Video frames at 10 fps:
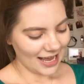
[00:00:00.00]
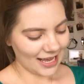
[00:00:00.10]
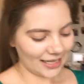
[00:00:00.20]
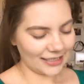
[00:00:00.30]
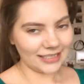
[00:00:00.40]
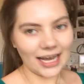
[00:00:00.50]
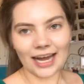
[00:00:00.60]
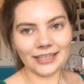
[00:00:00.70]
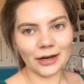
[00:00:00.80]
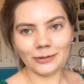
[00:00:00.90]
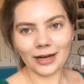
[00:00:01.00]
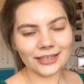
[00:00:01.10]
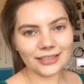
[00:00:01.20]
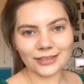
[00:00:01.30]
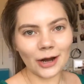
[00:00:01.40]
and
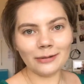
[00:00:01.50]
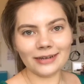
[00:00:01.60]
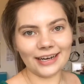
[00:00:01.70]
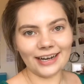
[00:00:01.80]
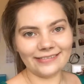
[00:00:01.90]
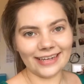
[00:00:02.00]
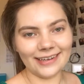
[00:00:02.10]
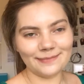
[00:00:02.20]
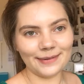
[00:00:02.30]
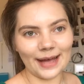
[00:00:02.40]
I just know I'm going to love it.